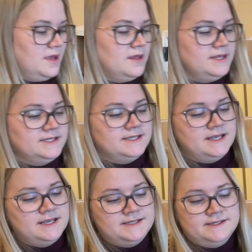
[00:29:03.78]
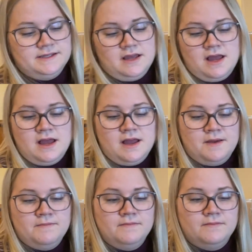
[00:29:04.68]
This is a
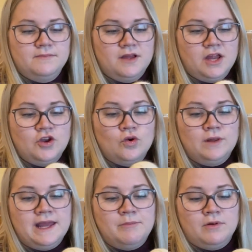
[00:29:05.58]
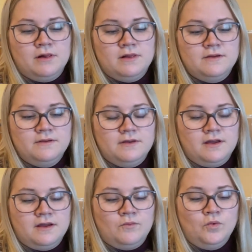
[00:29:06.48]
no-label
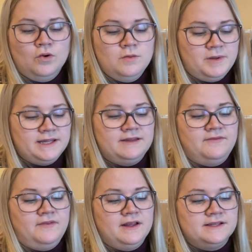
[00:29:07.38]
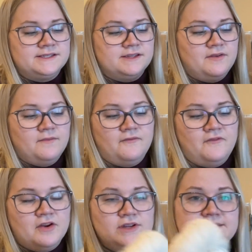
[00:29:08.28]
wool, but it feels
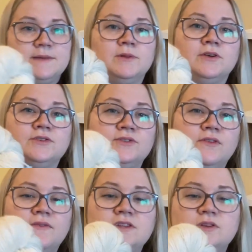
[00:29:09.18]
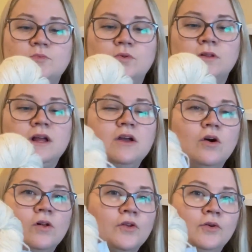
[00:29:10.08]
very similar to the Finship wool,
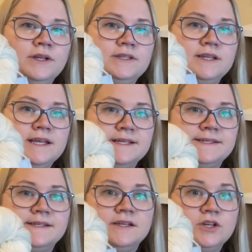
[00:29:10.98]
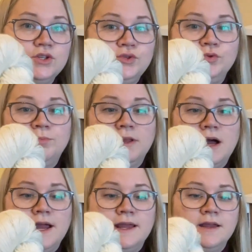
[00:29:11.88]
although it is
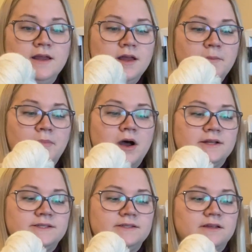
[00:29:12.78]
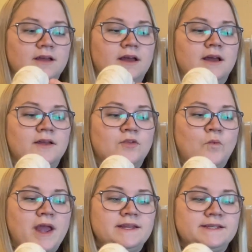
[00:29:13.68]
2-ply, but the
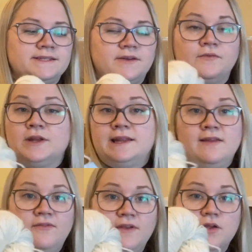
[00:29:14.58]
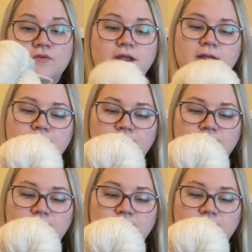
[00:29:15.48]
weight is definitely fingering.